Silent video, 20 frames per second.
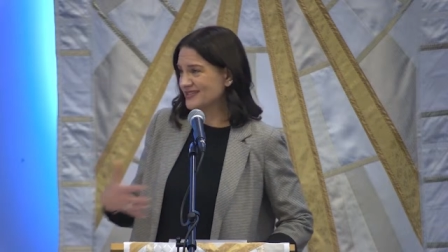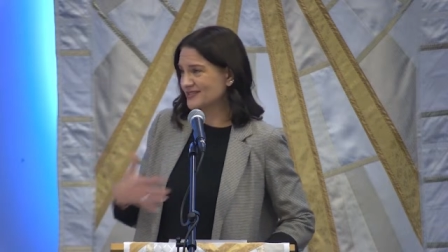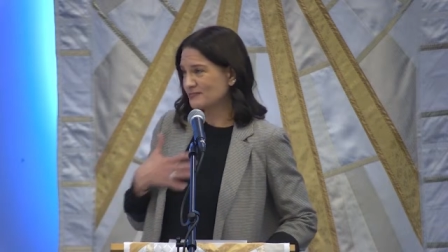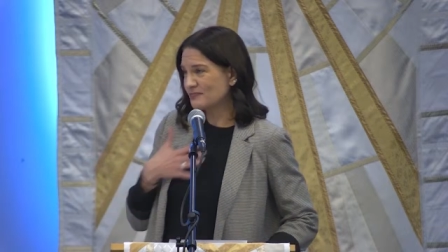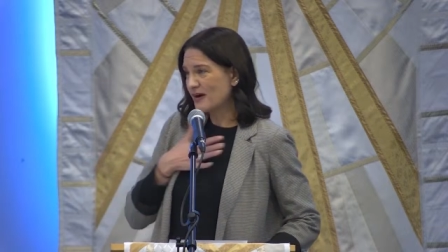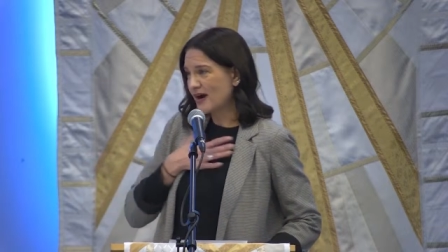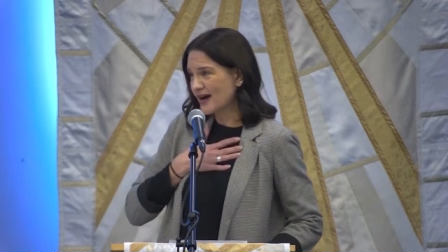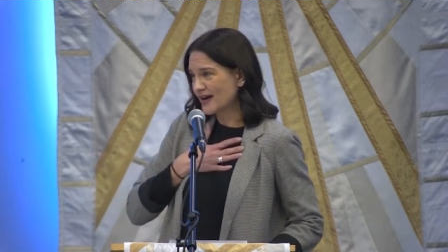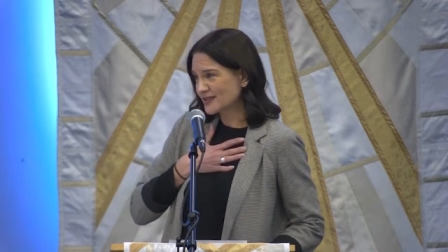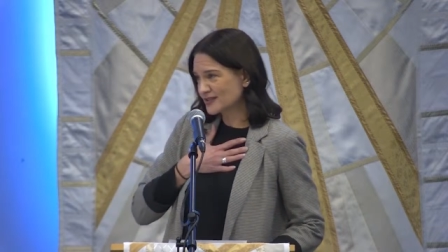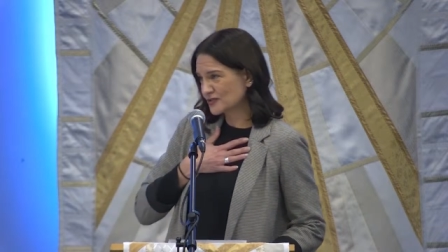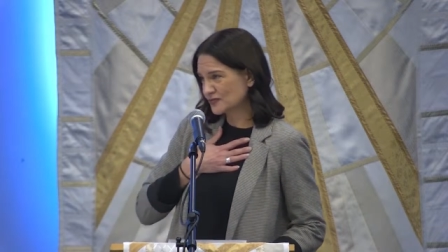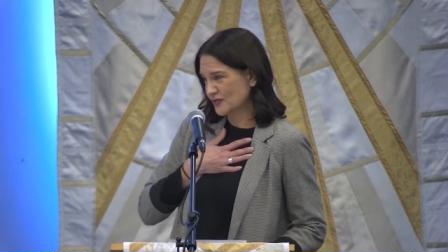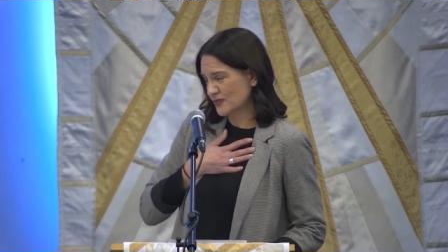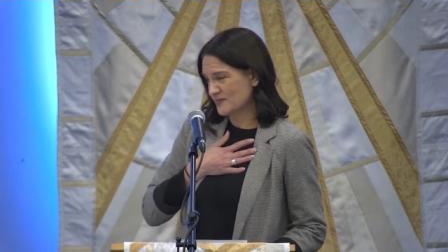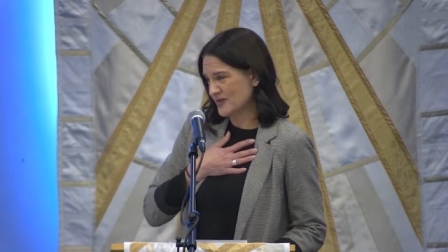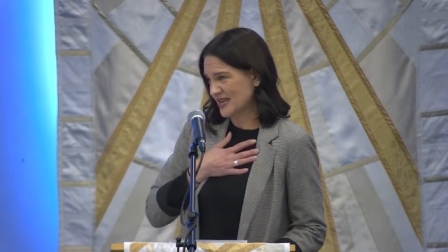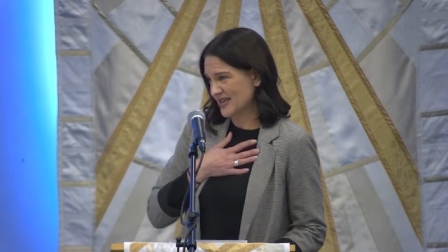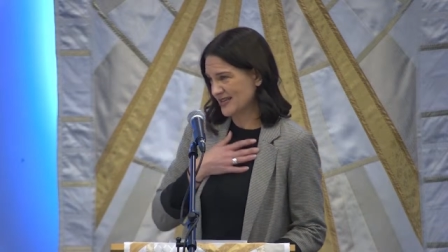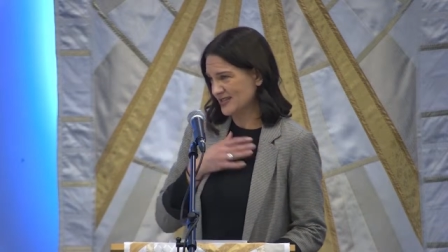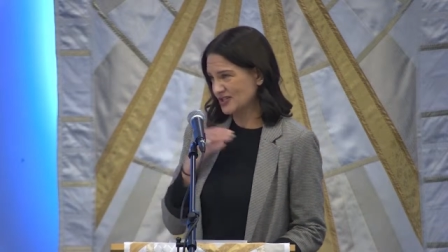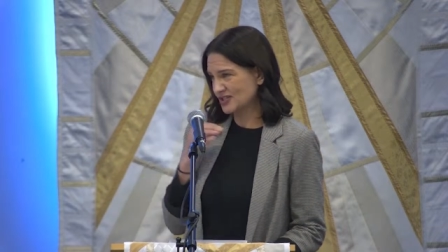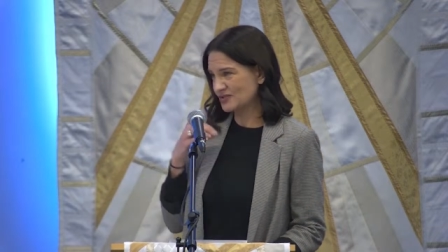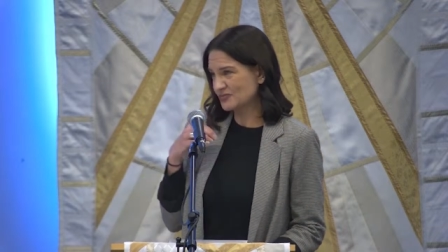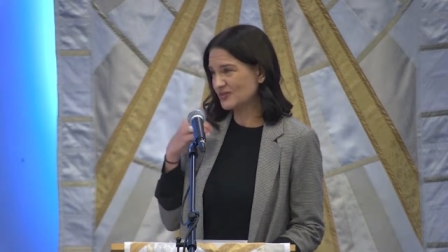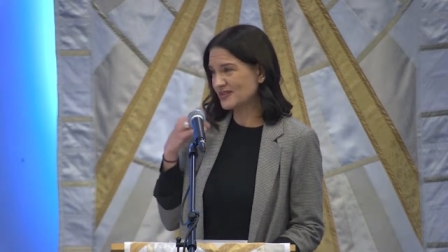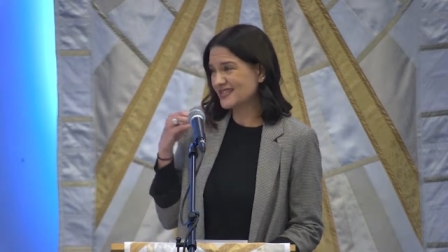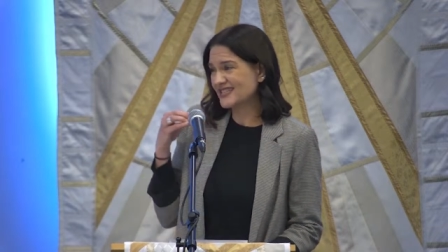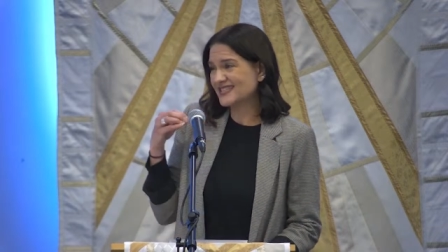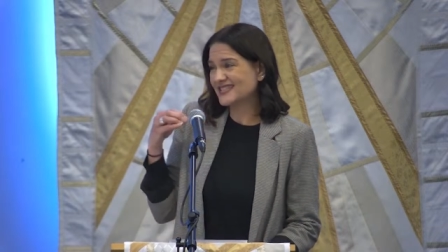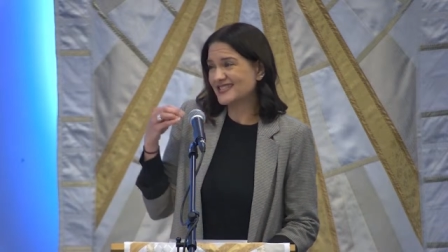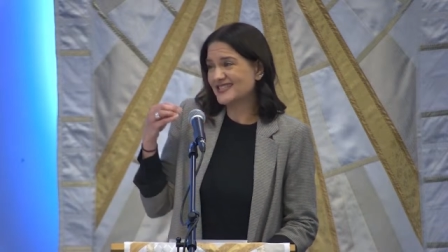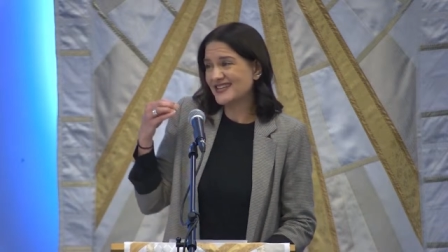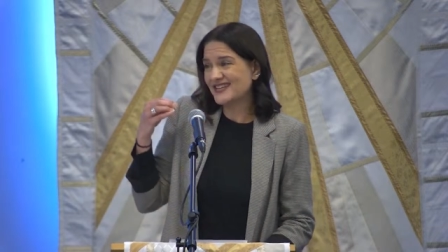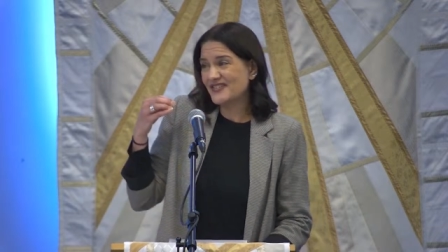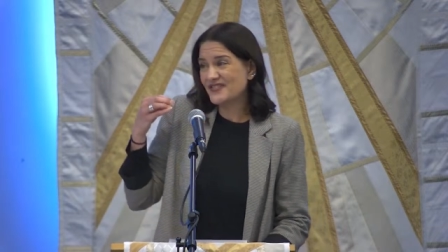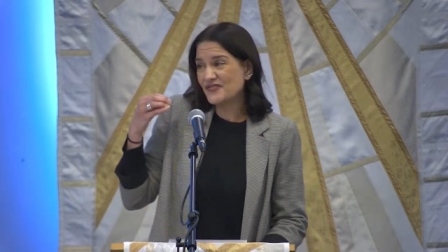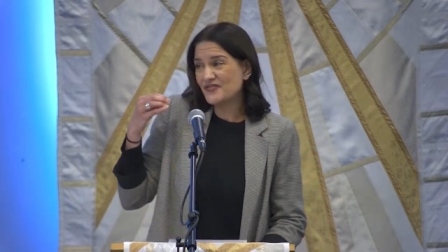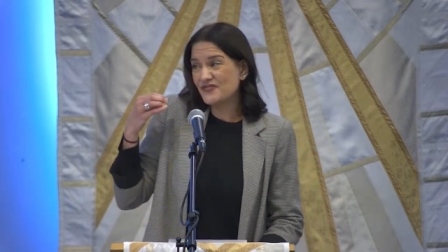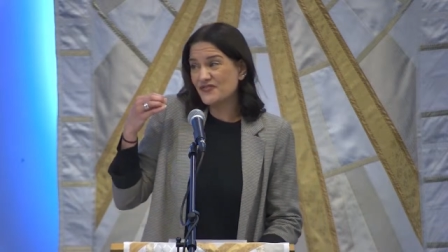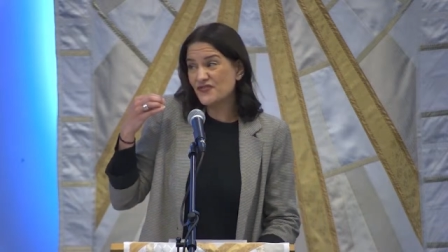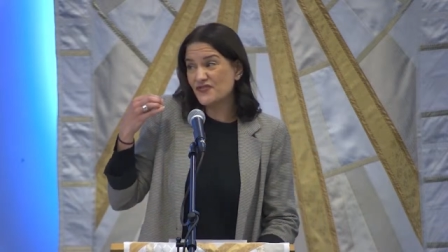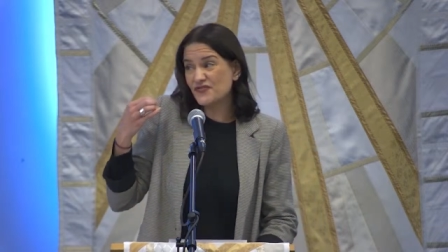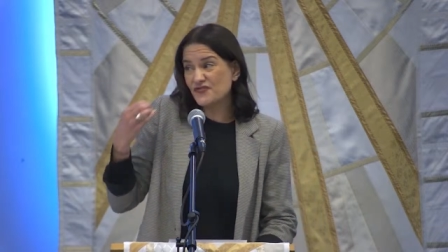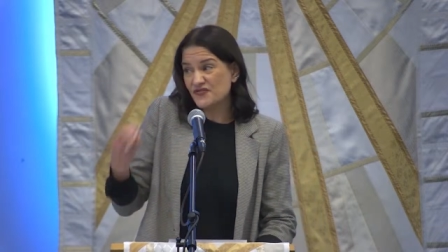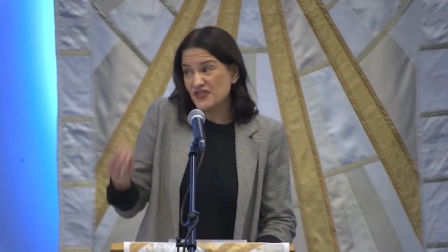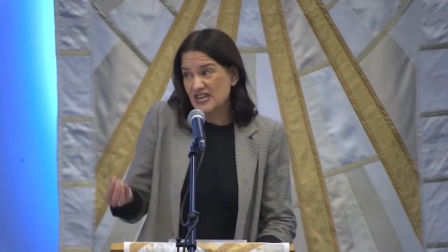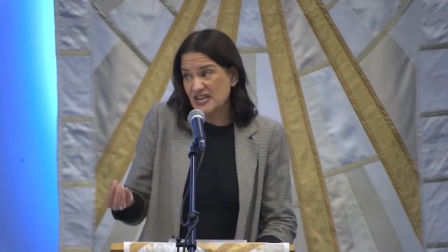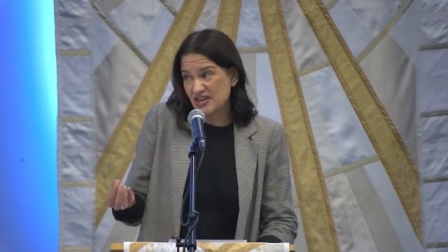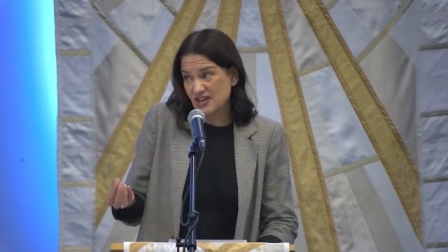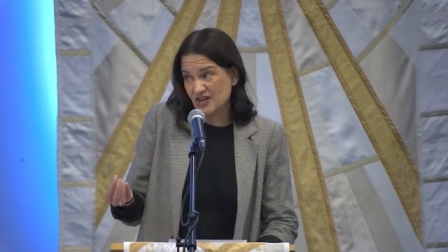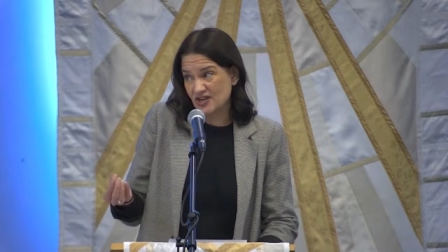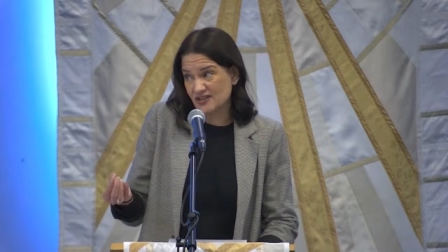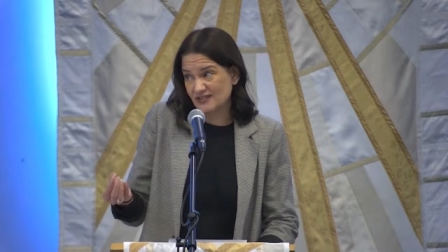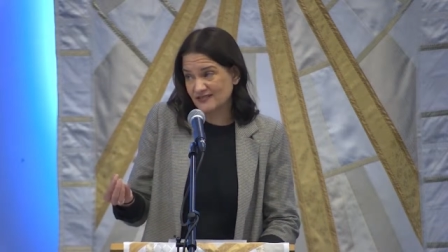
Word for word: to pause for a minute just with this fear.